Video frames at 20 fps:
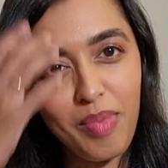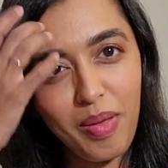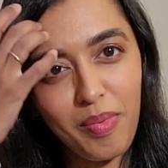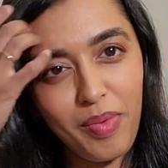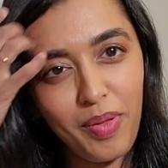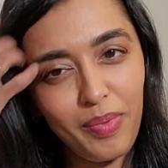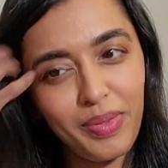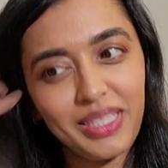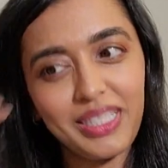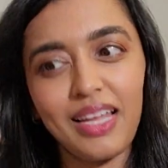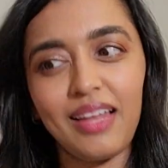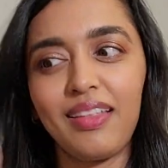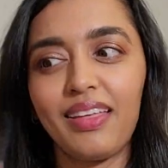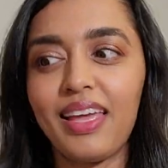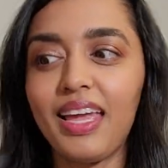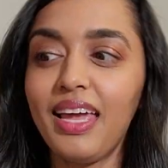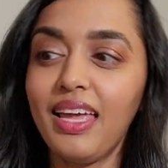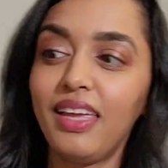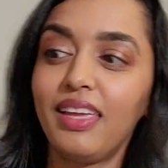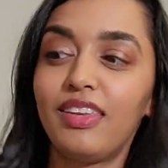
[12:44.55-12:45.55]
I'm always kind of
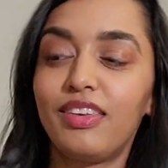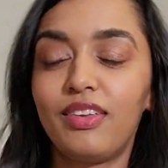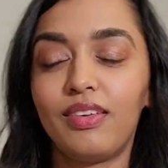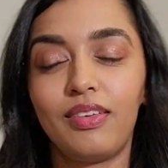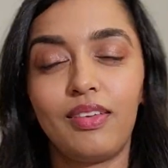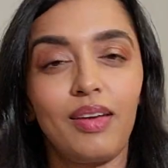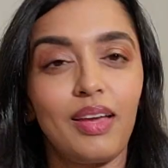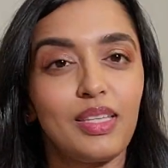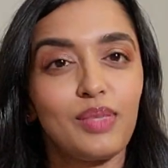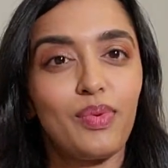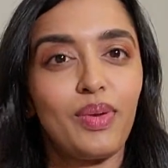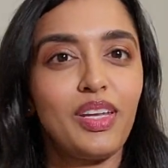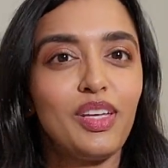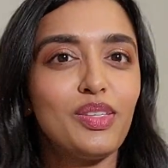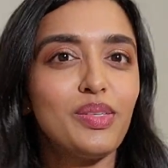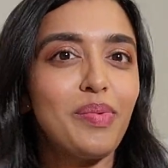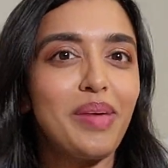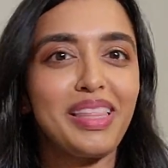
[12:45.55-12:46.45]
like, hey, do you guys want to use them?